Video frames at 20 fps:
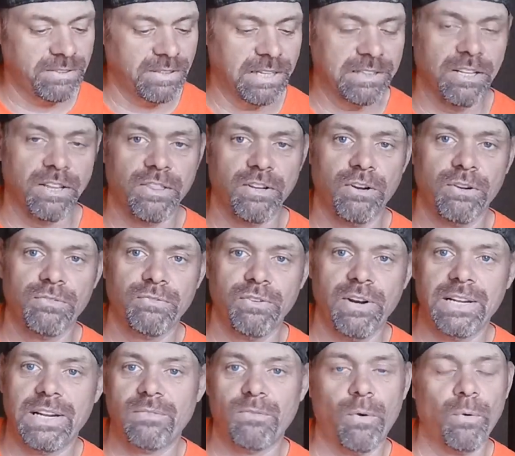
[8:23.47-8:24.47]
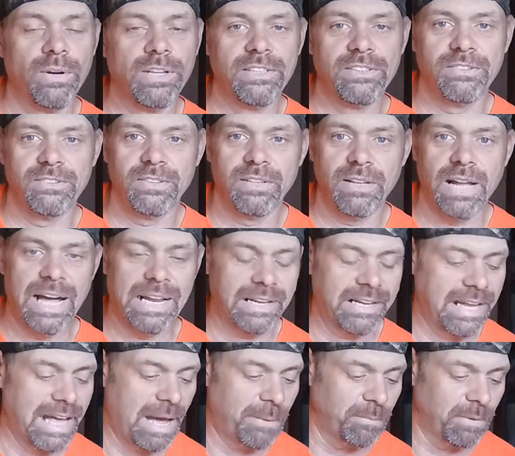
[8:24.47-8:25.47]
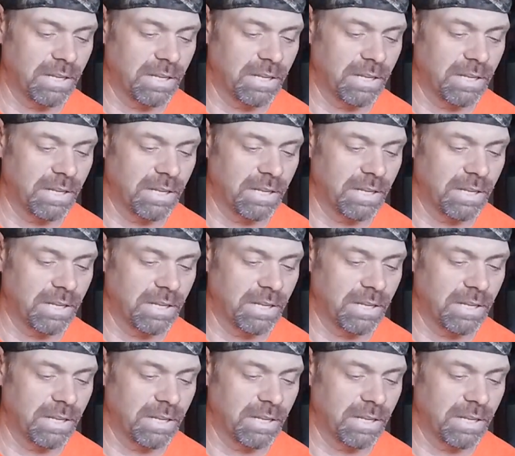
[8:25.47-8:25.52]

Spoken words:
At the third fret, I've always had a capo.